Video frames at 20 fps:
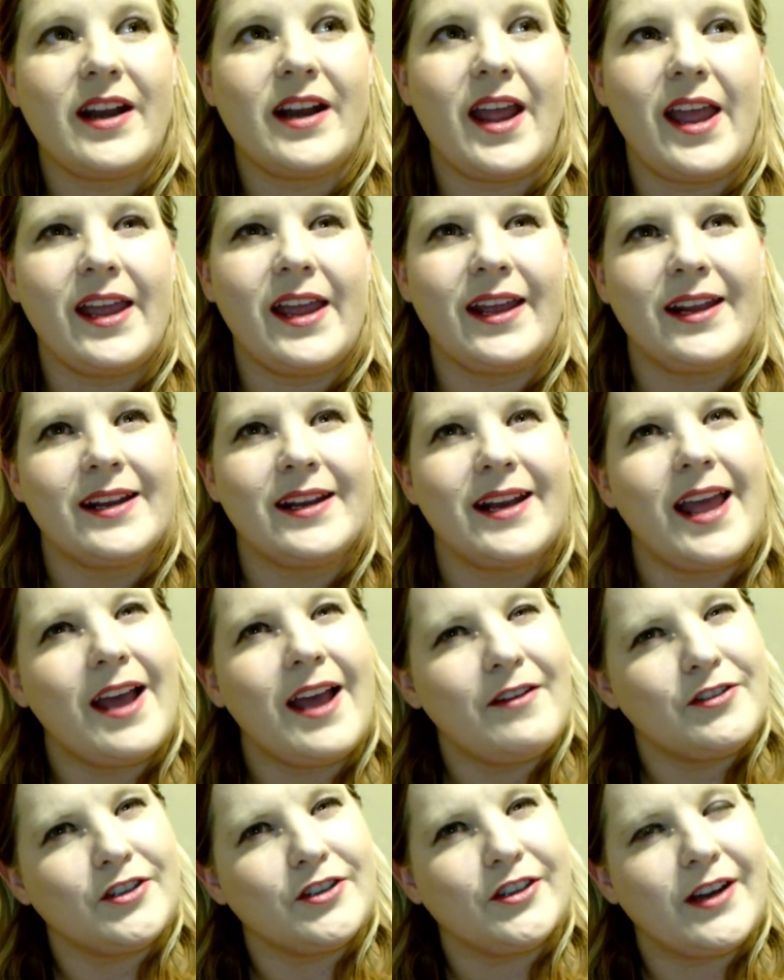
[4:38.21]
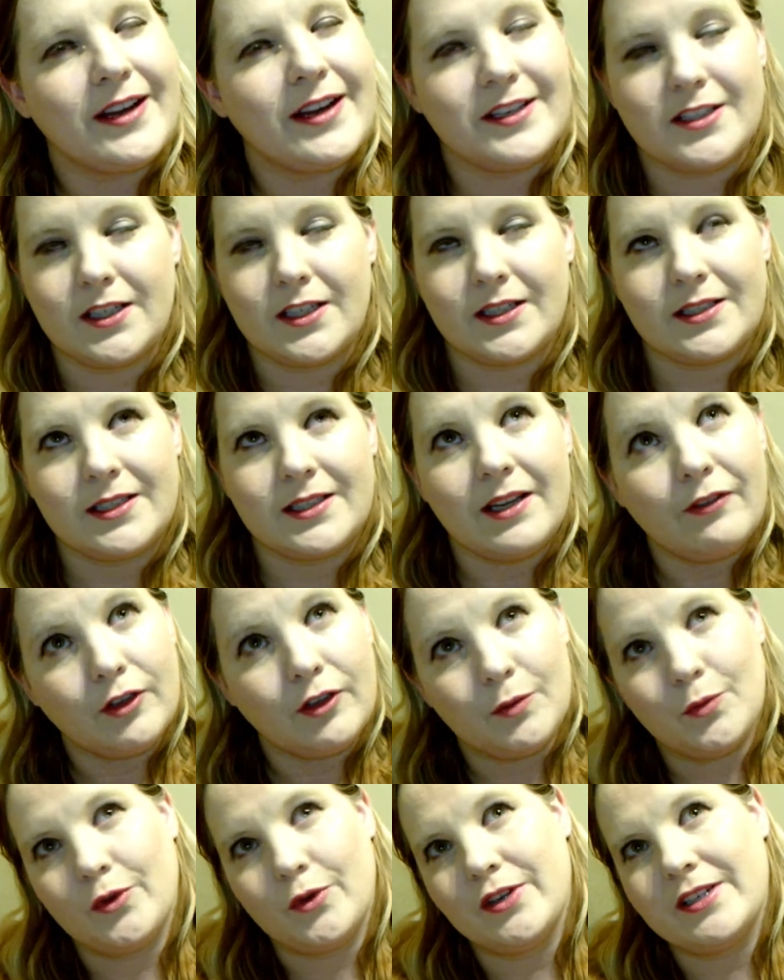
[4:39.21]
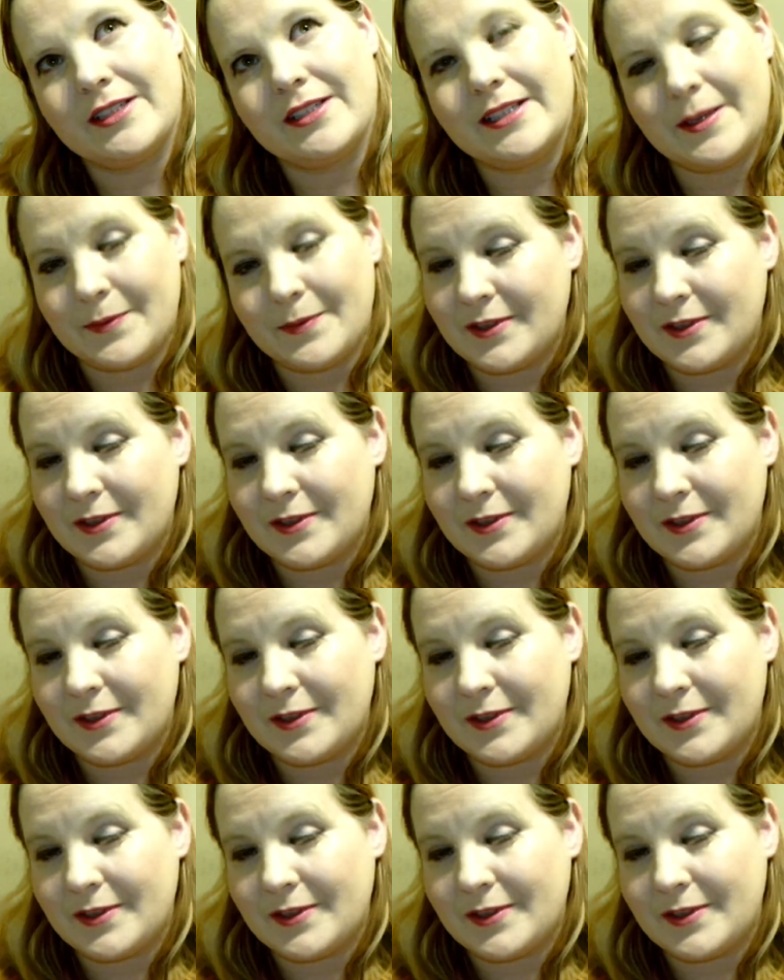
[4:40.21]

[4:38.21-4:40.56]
and after I took several more sips